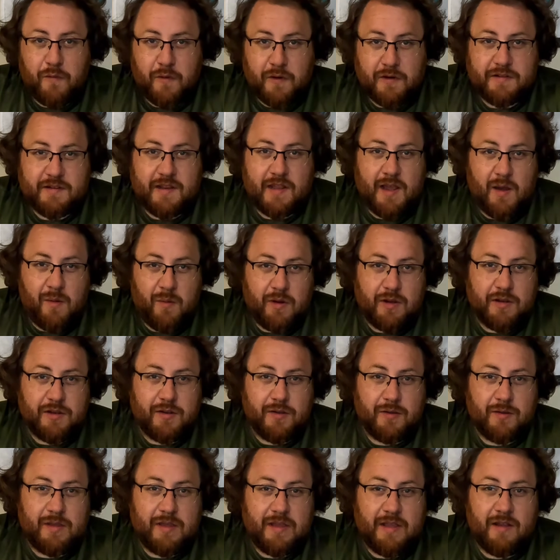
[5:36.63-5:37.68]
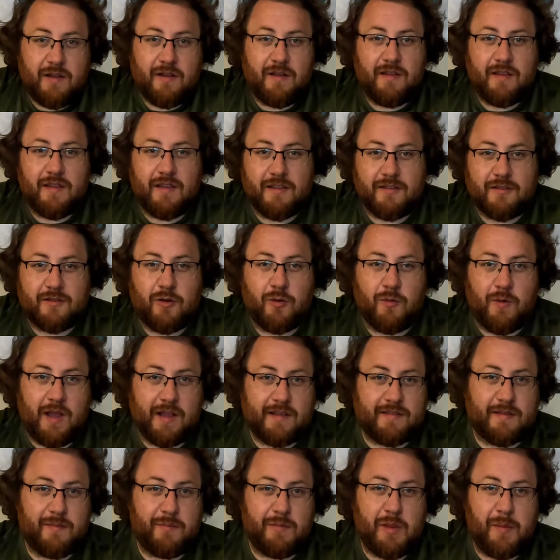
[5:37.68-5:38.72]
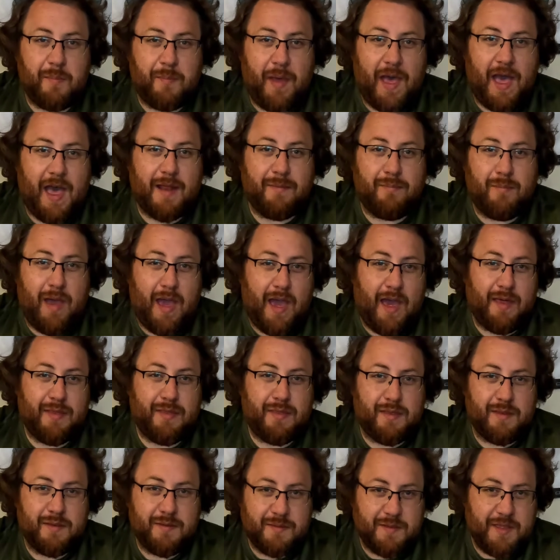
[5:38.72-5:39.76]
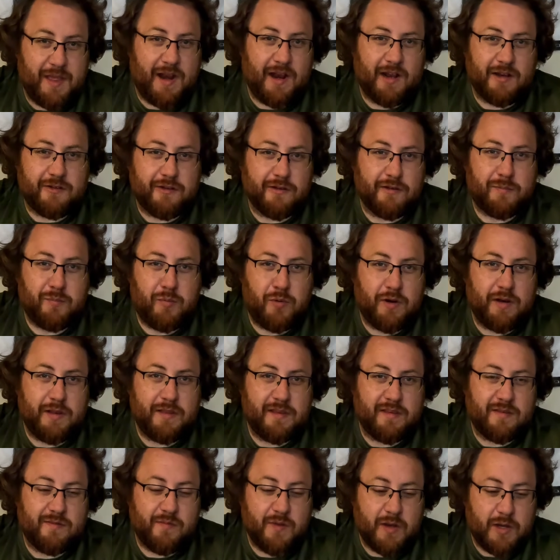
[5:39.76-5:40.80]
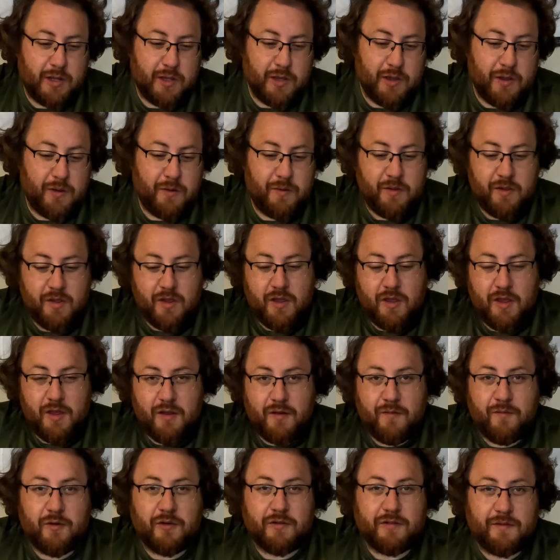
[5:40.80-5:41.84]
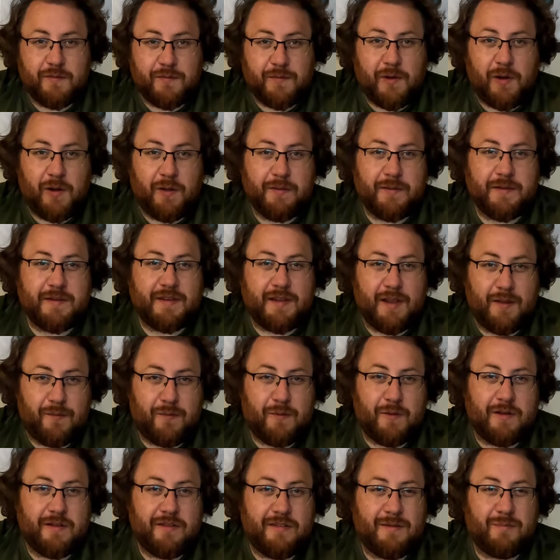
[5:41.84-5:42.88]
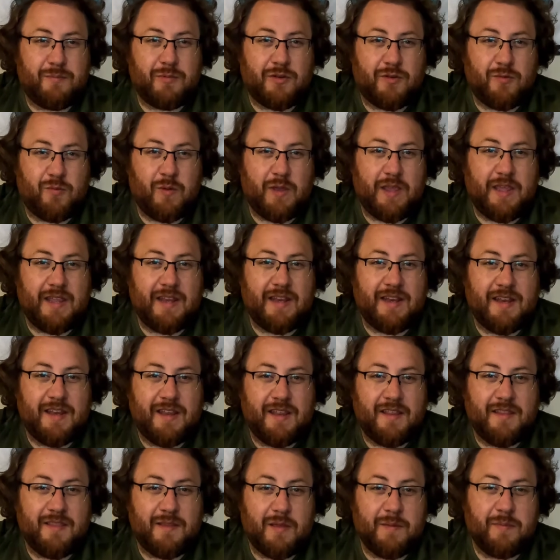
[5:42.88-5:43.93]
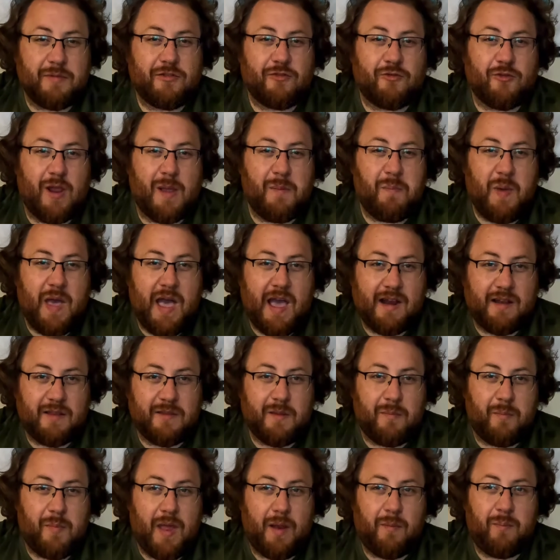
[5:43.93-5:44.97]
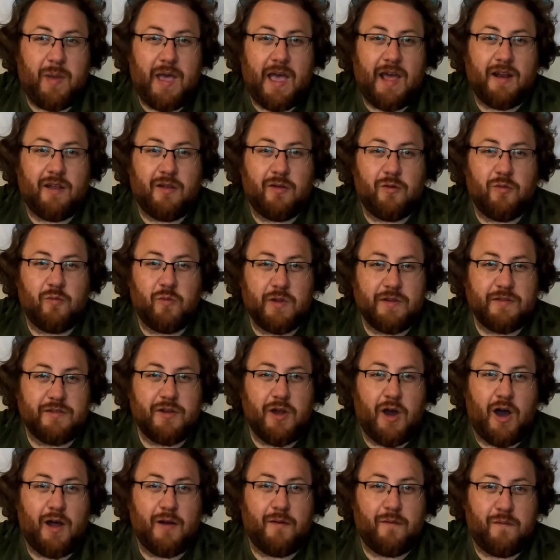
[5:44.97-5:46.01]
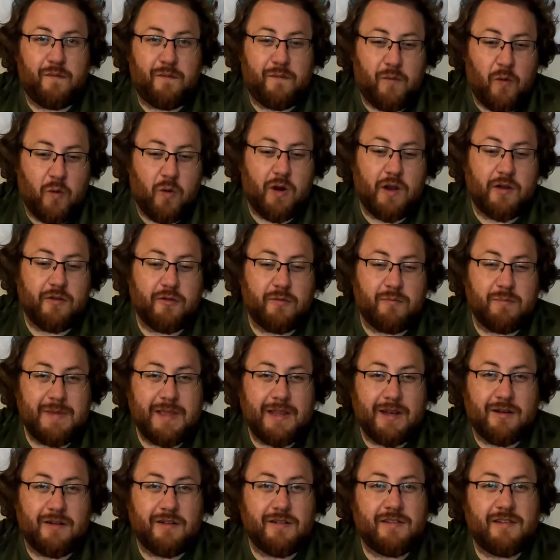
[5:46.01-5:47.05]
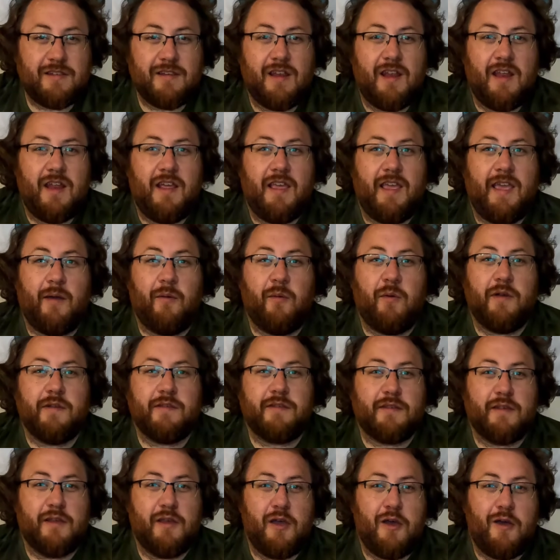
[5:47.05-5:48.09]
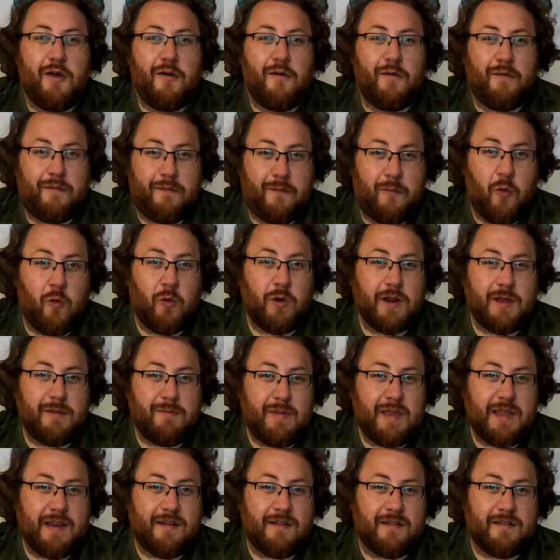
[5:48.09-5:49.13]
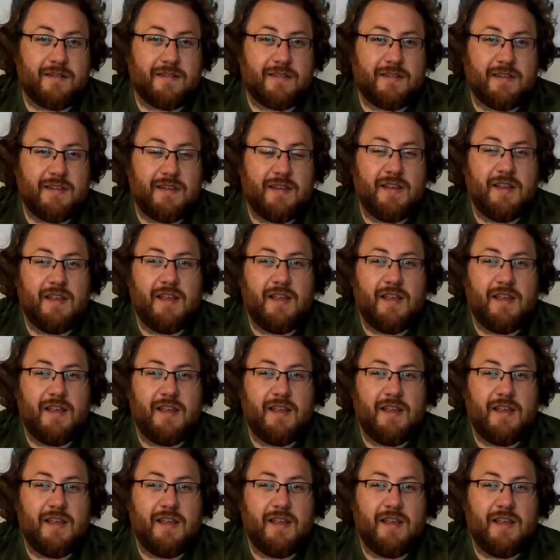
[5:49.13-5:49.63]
first thing I want to do here is correct some of the bad math that I just put in this video. First of all, the difference between the straight paddle and the bent paddle was not 400 meters, it was 40 meters.